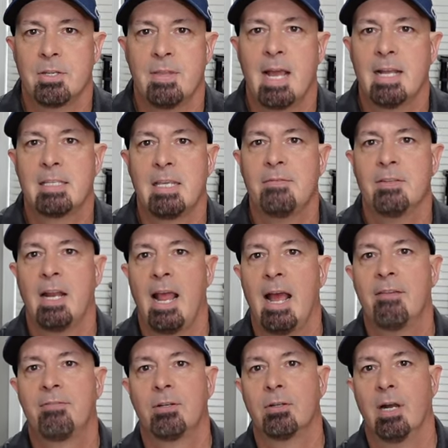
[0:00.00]
And that's even
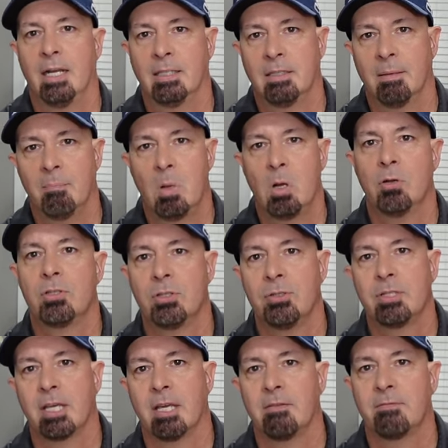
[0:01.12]
after, at the most,
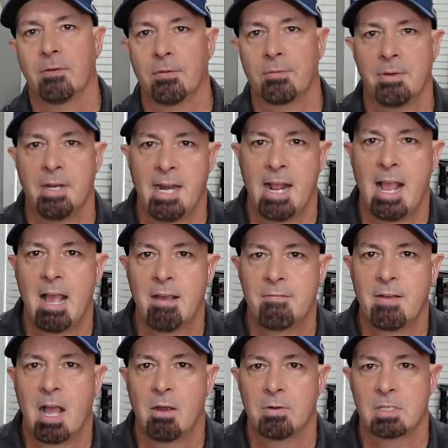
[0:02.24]
using it for
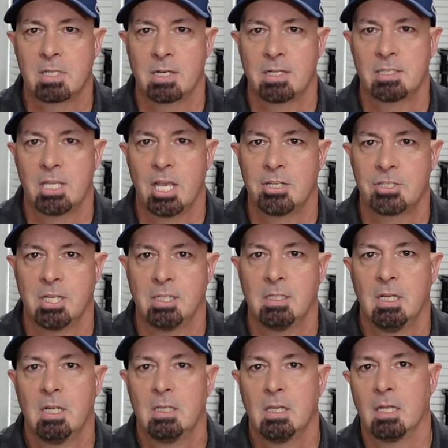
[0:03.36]
3.5 hours on a session,